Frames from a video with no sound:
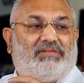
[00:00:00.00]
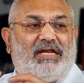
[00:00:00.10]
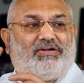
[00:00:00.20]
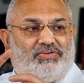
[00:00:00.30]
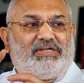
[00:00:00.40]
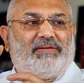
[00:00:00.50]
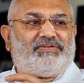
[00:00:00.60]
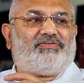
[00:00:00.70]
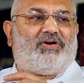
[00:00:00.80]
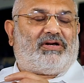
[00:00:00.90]
There are two
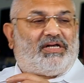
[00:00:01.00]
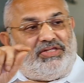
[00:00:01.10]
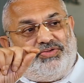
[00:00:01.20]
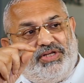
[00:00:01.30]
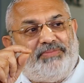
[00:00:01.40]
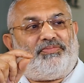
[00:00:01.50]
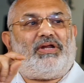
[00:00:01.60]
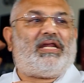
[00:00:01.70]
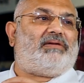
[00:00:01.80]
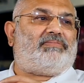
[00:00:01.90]
types of cautery,
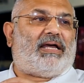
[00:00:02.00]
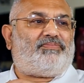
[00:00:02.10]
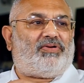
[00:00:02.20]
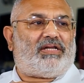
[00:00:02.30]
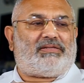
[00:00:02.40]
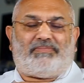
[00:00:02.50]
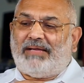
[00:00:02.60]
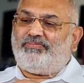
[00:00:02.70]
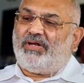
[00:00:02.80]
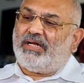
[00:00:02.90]
unipolar and bipolar. The
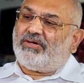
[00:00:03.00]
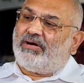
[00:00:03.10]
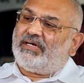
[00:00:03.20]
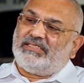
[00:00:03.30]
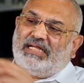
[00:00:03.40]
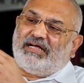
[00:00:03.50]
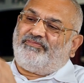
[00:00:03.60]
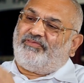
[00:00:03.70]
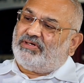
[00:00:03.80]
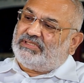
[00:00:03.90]
bipolar cautery is like a
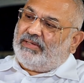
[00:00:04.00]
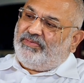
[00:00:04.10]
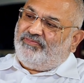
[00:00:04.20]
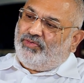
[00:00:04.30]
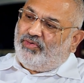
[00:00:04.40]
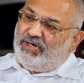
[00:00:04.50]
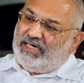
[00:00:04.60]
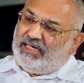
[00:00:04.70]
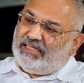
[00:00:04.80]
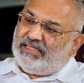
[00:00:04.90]
forceps. If you hold
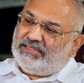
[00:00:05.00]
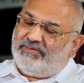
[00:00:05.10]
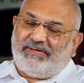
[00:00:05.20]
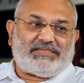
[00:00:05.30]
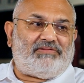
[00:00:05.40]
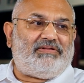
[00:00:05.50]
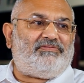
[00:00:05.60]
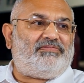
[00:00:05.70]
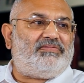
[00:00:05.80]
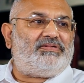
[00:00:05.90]
it like this, the vessel will
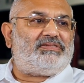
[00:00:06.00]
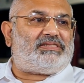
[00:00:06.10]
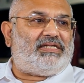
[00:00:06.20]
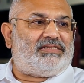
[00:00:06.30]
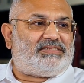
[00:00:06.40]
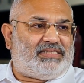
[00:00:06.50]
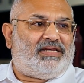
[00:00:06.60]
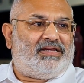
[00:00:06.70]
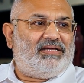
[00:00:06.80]
seal.